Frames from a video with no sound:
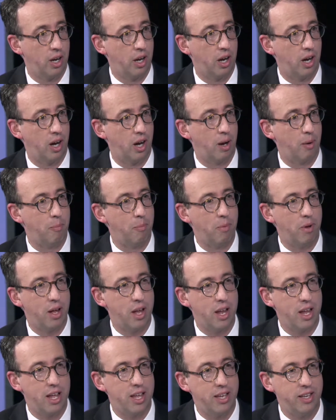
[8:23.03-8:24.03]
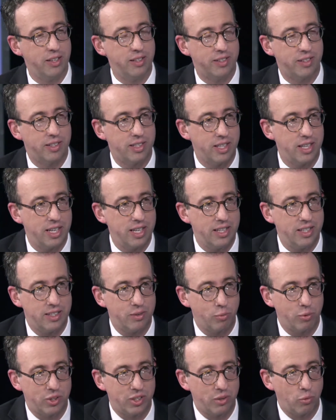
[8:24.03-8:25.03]
Was
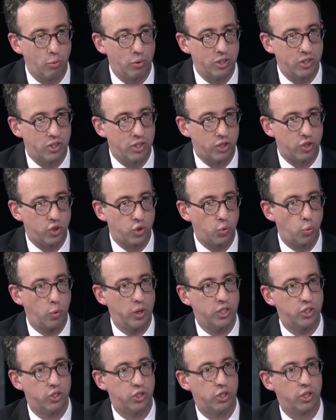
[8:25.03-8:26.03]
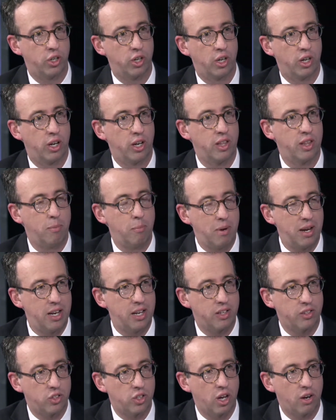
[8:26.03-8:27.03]
the switch in the
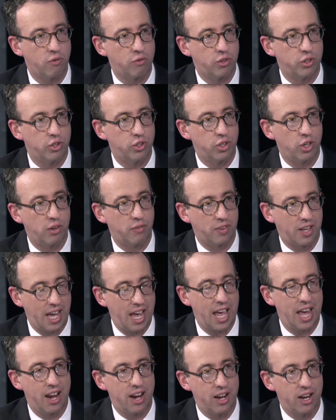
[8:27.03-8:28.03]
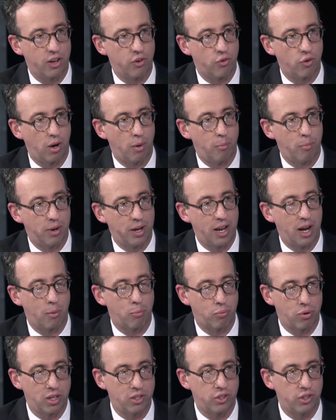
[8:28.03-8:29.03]
media's coverage of candidate Trump and now
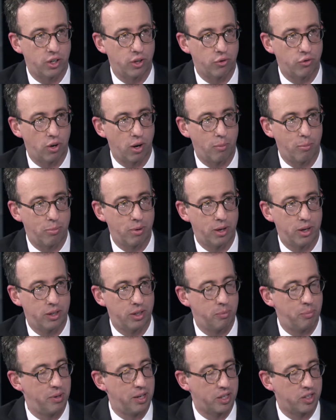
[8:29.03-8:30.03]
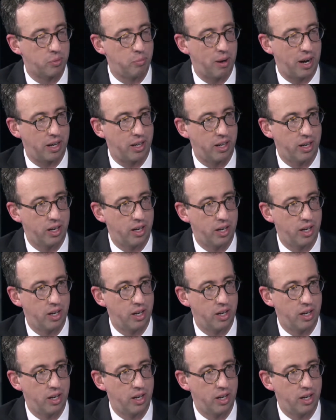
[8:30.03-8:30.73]
President Trump to be expected?